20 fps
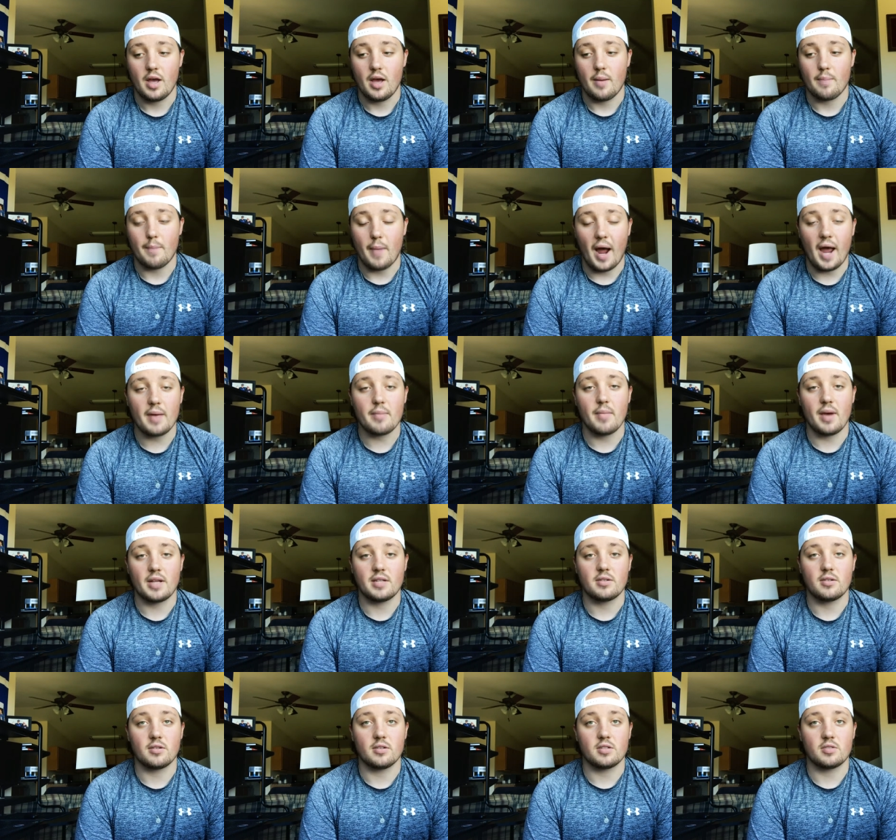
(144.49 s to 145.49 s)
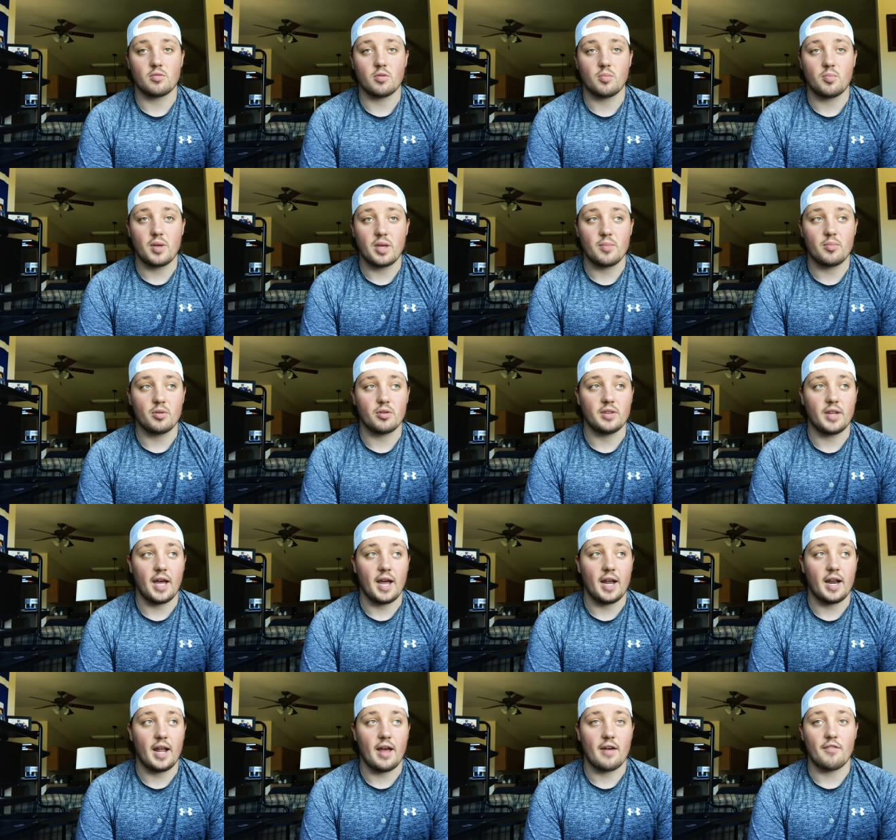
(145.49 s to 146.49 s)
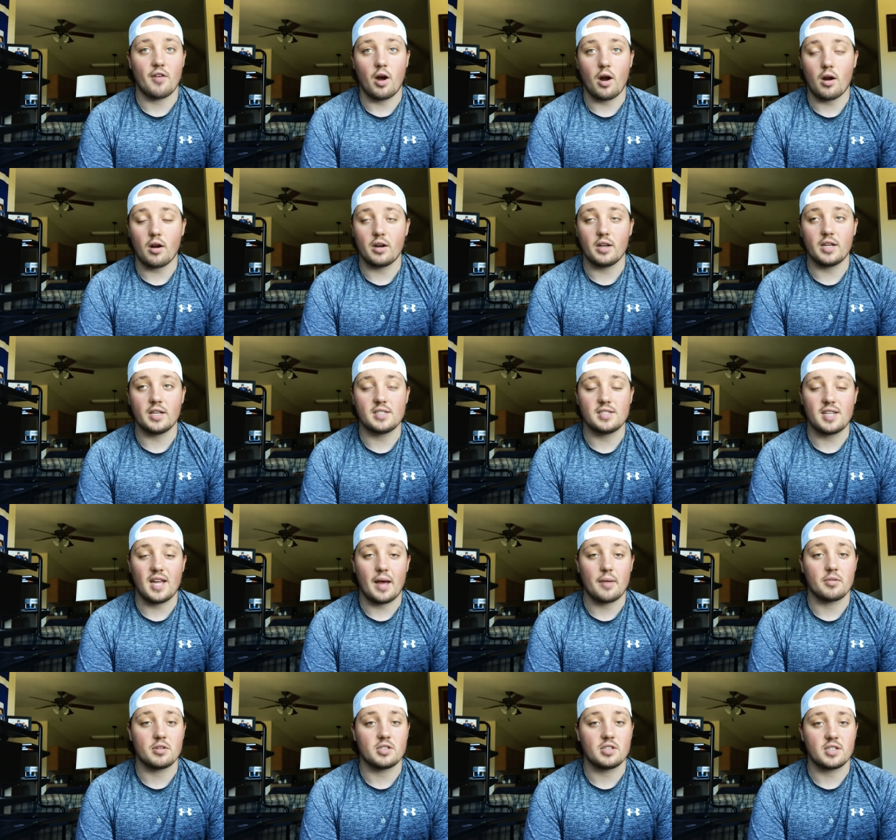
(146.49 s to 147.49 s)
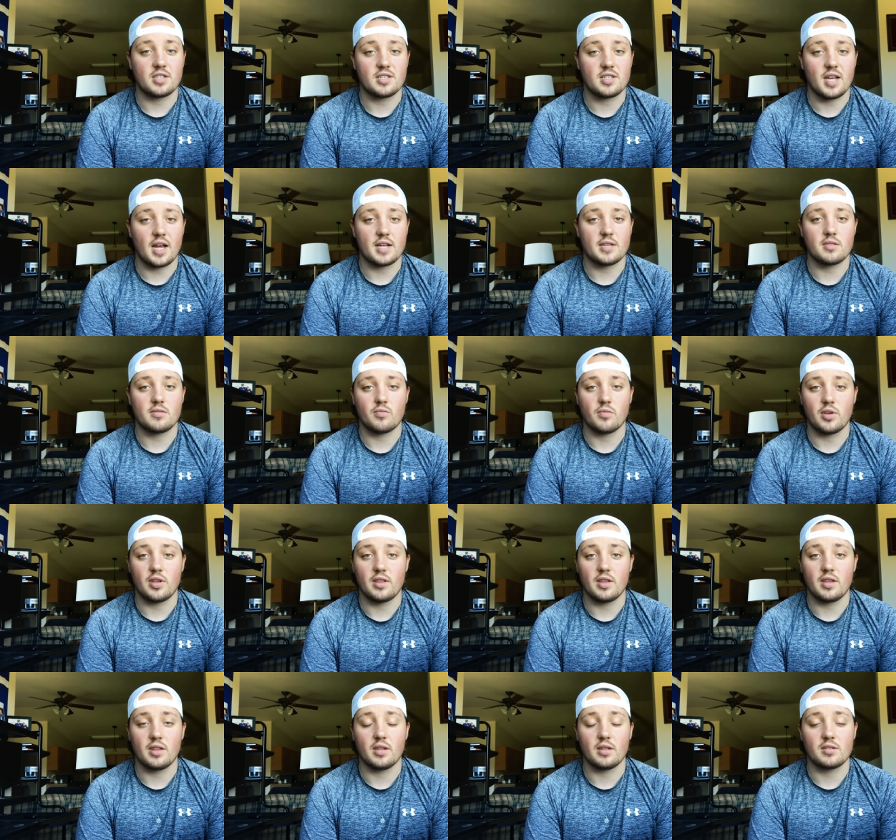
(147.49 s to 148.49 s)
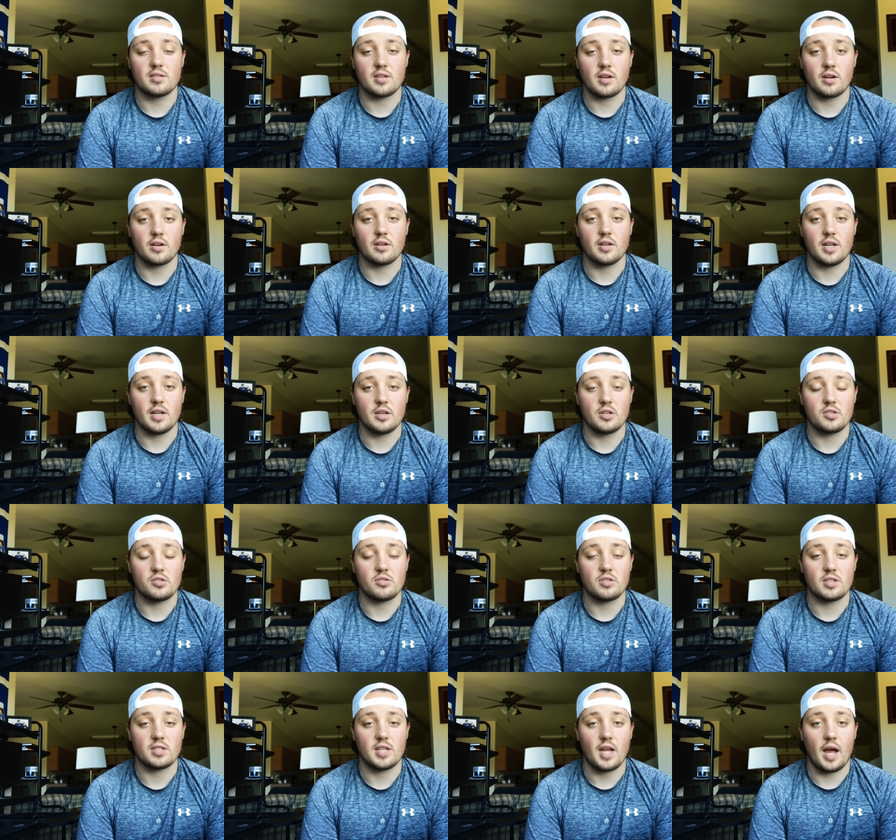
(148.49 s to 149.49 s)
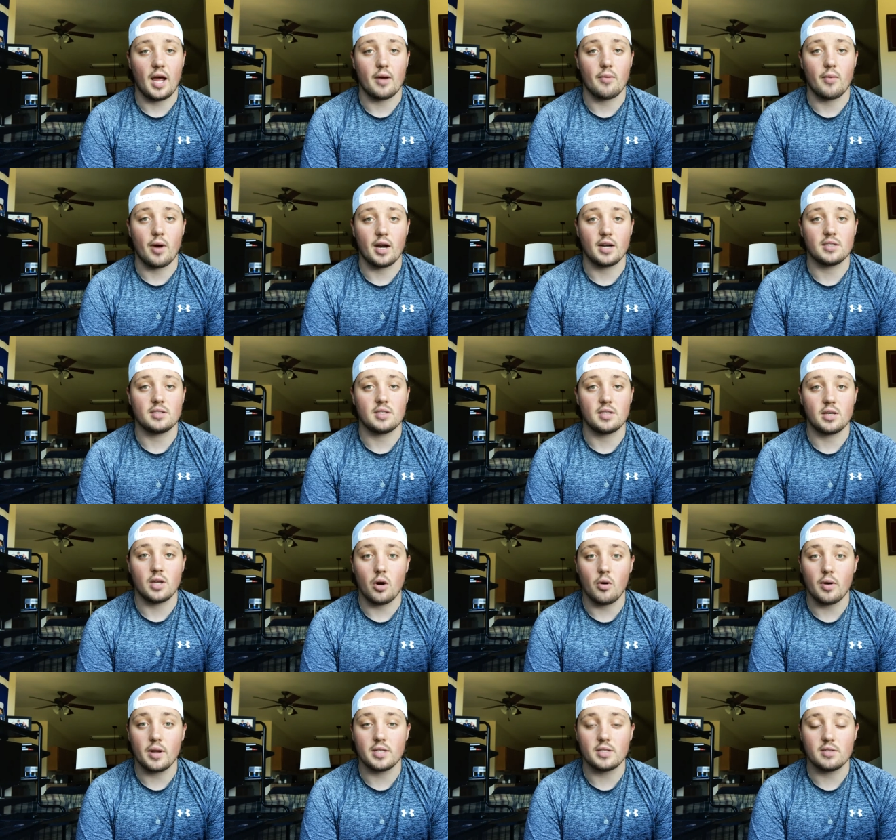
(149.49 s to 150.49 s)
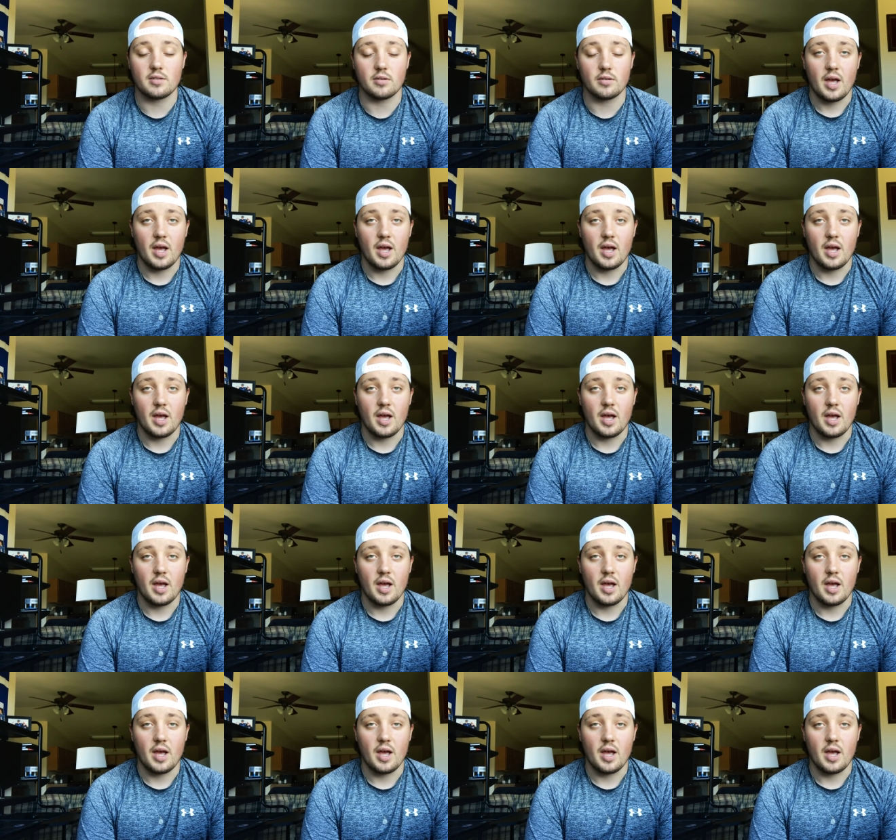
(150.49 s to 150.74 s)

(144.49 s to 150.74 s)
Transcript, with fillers: My mentors were people that have already established success within the certain industries that I wanted to go into.